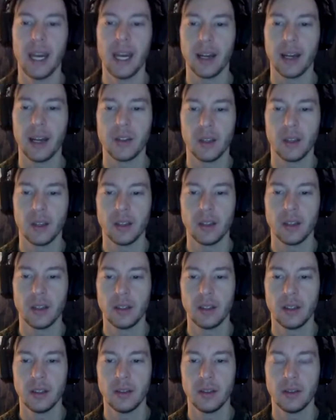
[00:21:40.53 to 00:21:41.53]
because
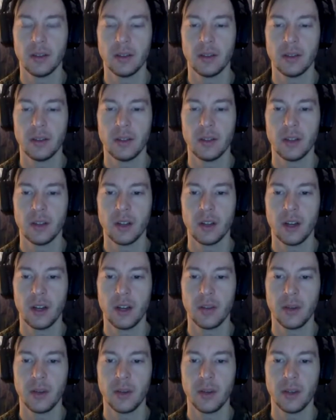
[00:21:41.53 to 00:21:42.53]
the
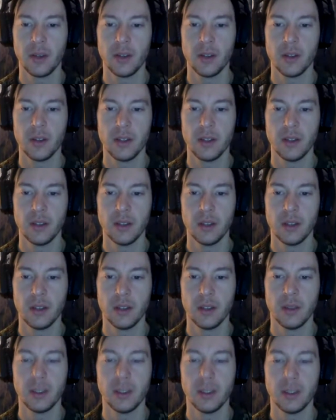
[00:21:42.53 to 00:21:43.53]
software doesn't even.
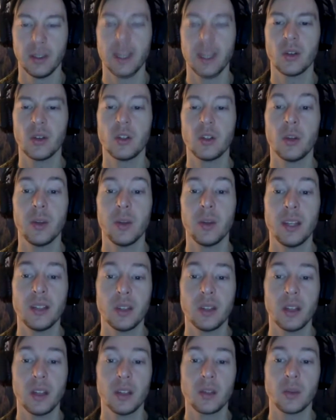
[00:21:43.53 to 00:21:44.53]
But that's
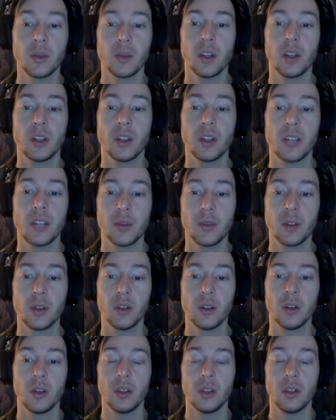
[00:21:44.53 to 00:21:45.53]
a really good example. So
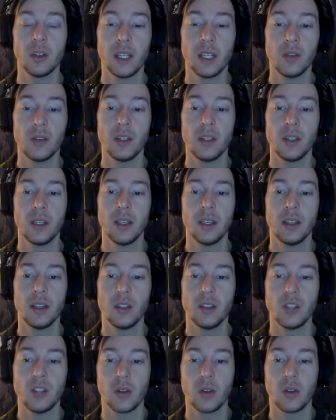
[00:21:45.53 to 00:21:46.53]
you see
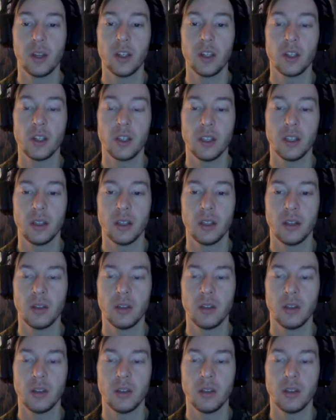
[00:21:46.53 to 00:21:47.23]
generationally